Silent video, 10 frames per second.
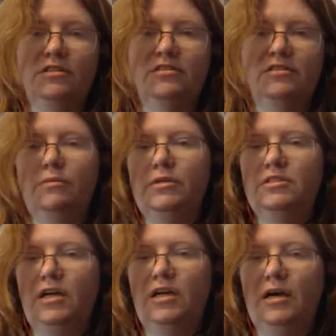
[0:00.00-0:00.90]
and Summit
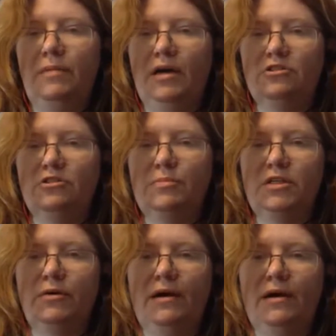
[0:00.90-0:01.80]
is 9 pounds
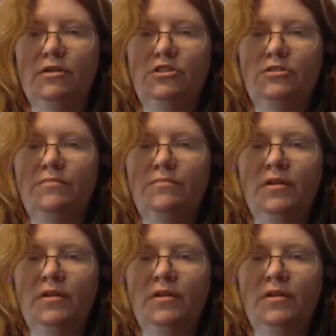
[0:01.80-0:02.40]
below average.